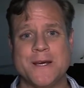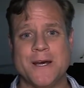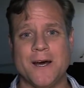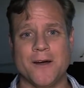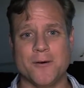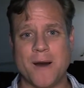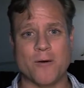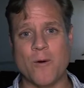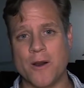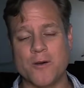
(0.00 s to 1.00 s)
no
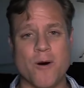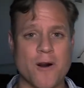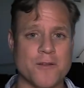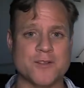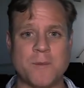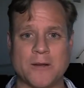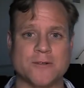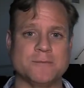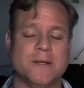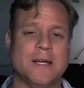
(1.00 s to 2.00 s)
matter where you are in the
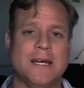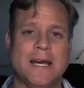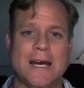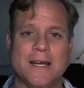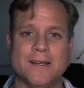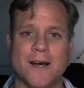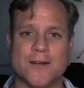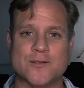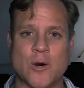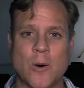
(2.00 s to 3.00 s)
spectrum.
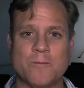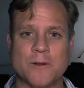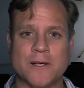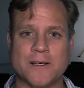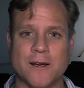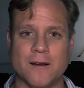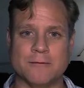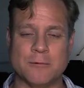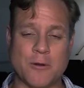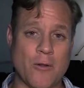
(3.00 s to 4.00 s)
And so hopefully
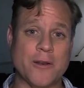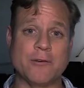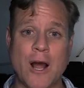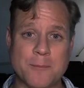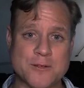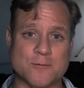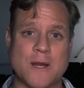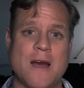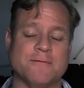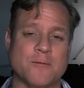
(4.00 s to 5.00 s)
with all the different options we
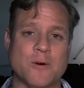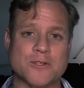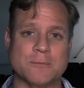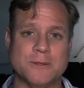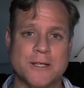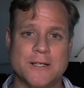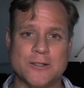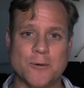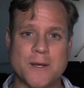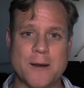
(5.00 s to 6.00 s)
have to worship,
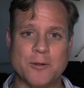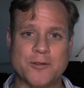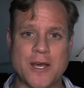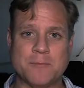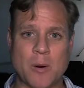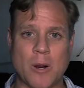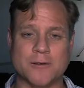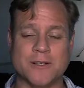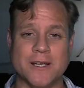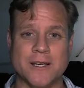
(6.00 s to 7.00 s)
you'll be able to take
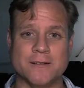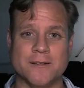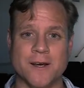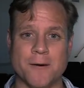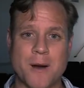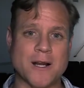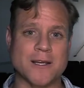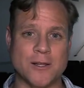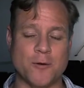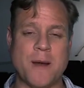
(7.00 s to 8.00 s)
part in
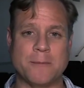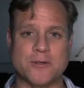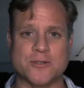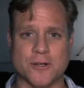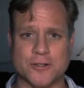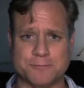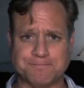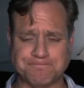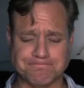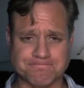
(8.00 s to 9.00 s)
Makakilo Baptist Church.
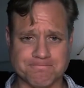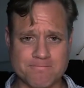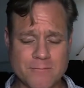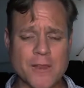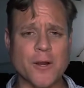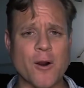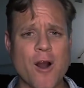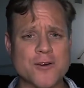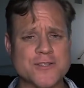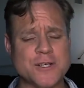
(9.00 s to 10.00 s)
There
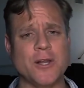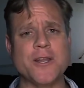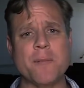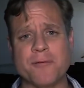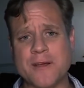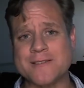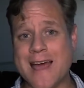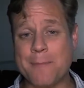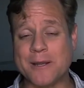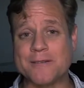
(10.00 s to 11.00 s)
are still a number of things
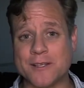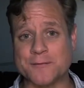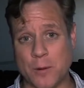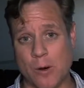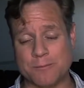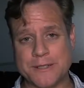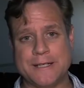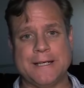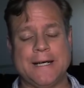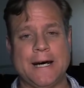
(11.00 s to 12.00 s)
happening this fall.
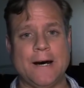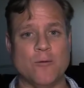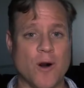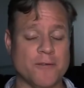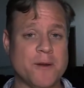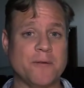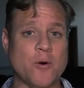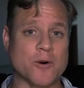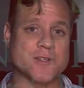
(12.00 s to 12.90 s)
One of them, of course,